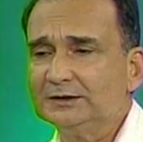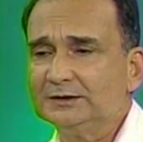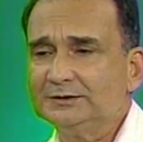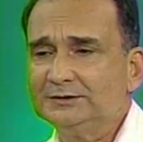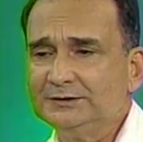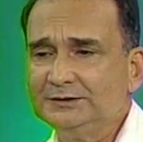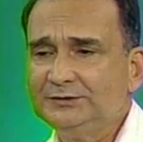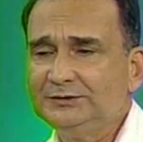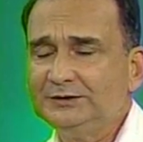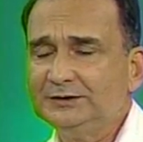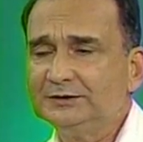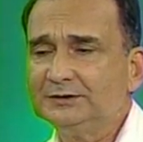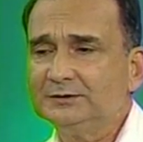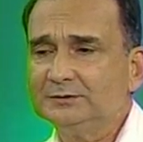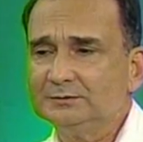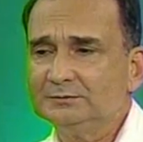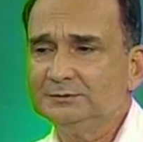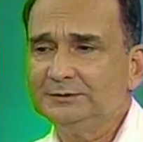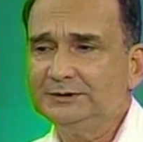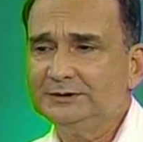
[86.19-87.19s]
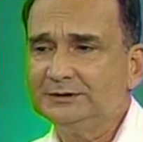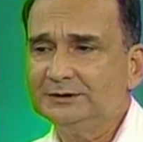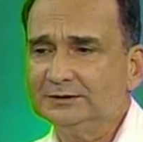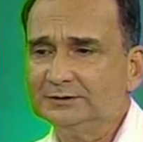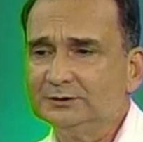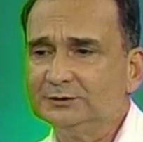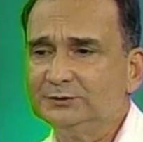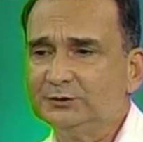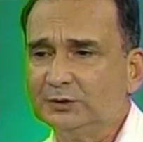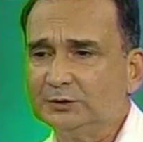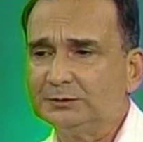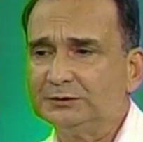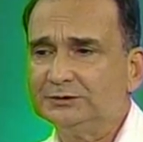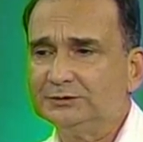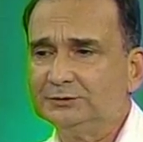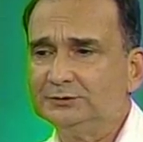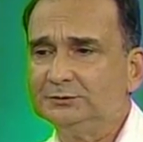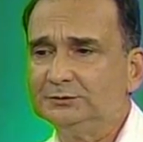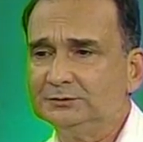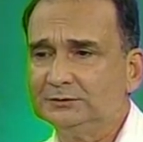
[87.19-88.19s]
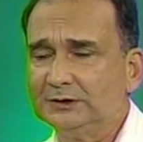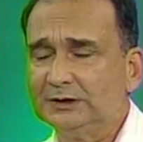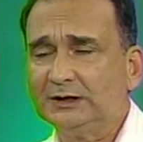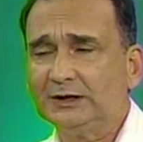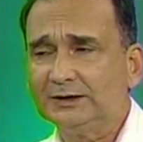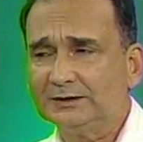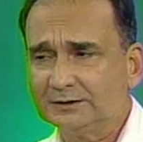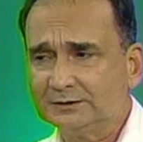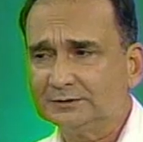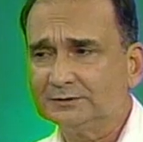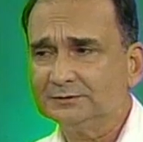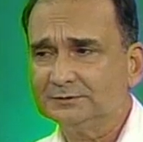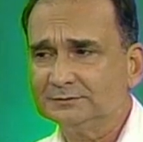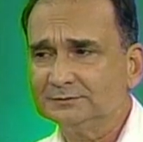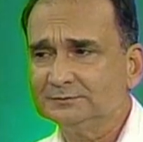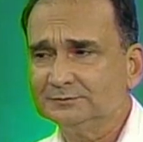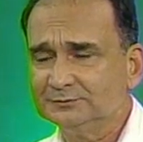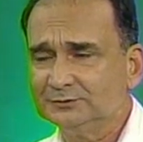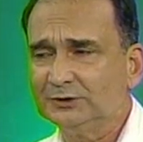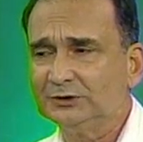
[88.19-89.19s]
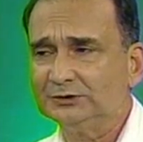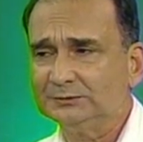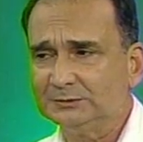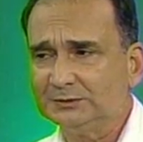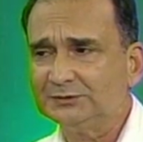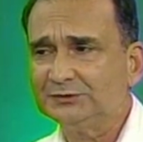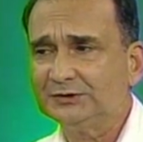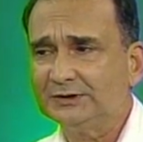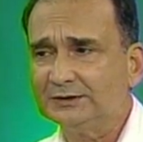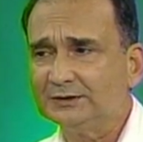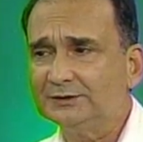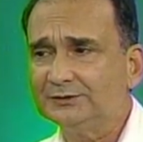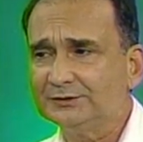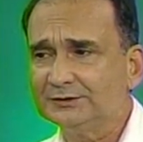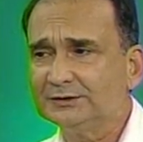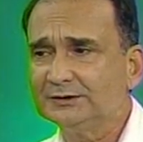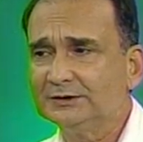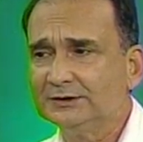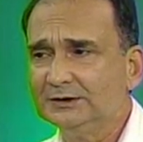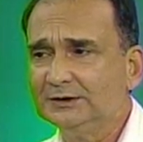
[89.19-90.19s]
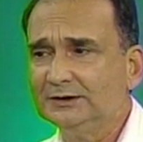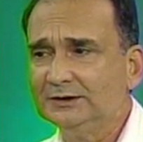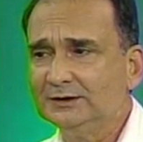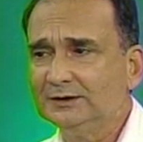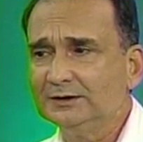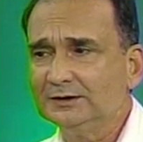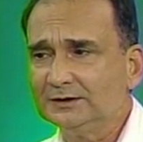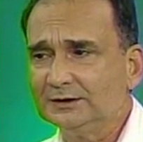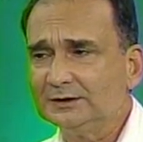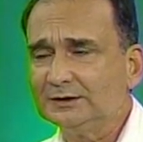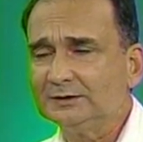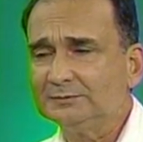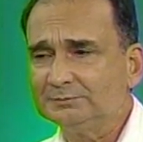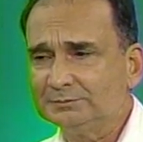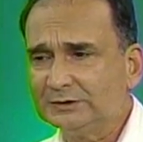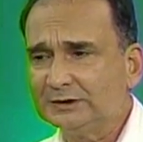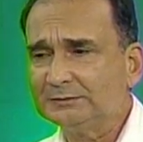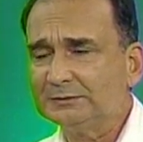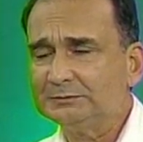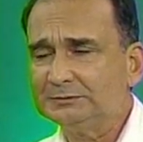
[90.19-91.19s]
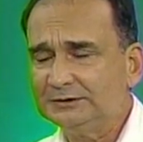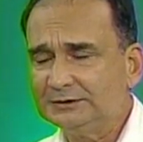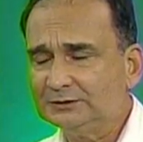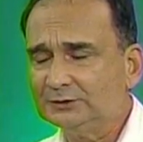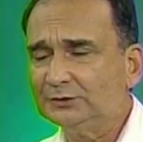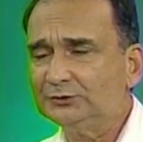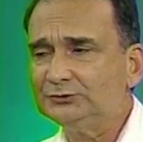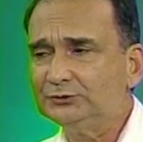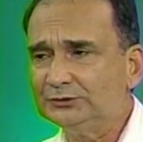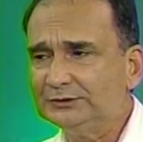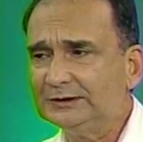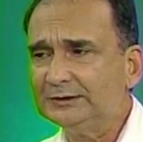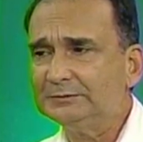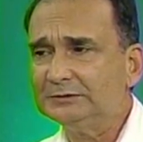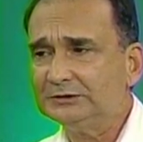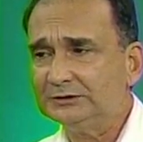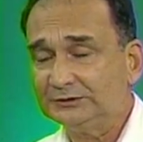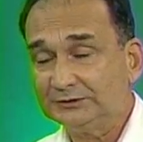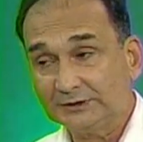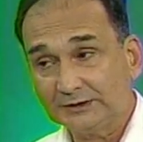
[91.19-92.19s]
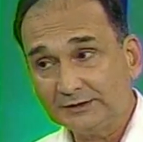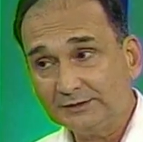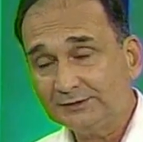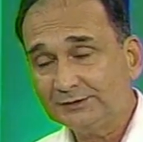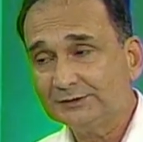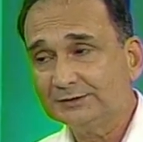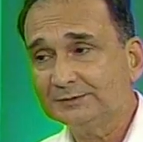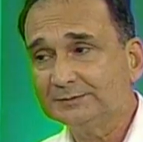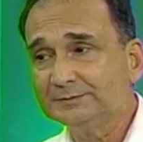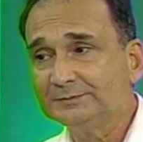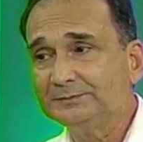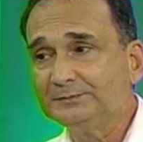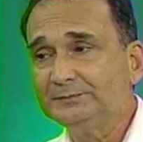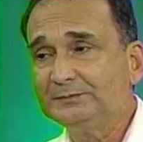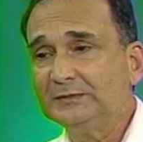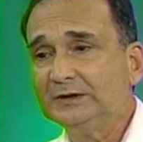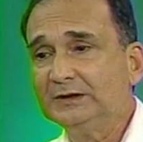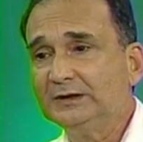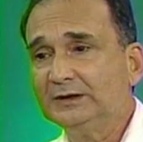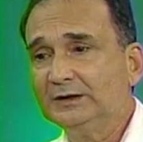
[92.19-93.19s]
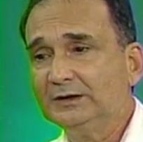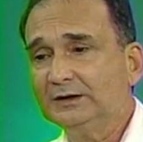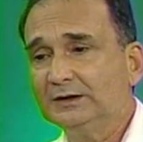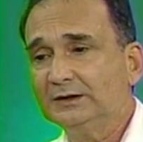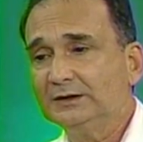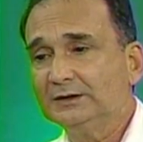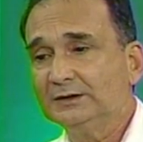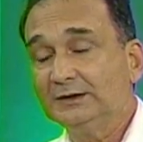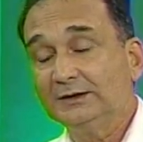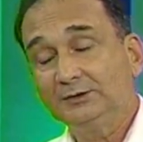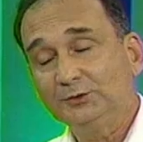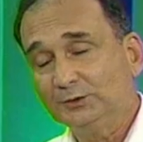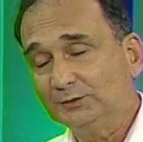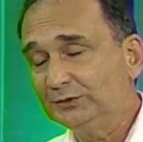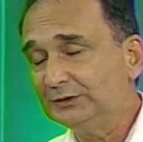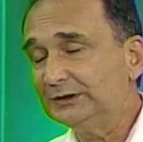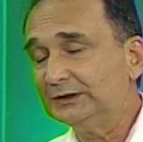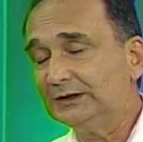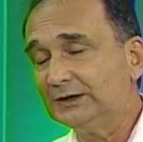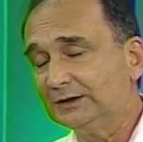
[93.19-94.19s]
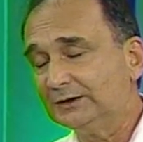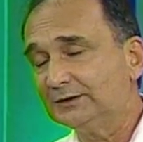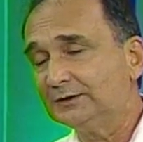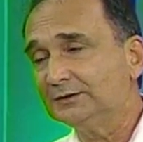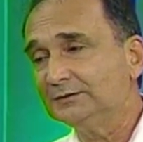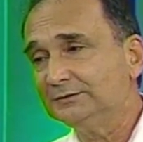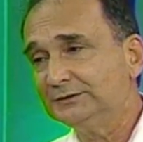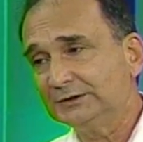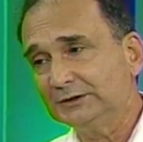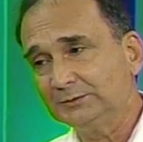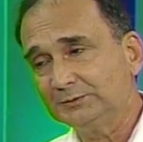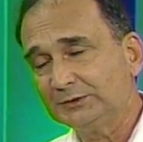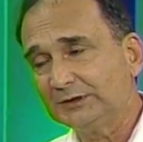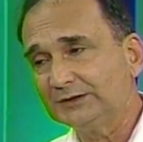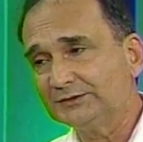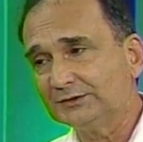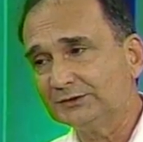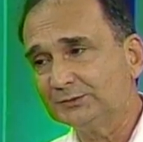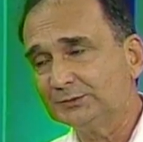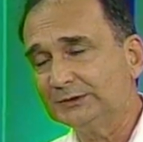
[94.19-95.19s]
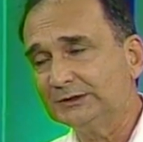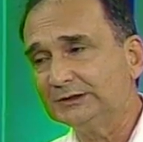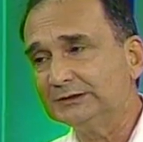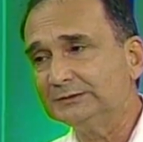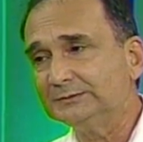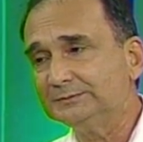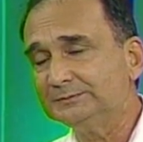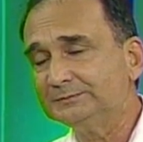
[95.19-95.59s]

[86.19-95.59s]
this year, we can look forward to a higher volume of sales, probably close to 10 million tons, and hopefully a higher nickel price as well.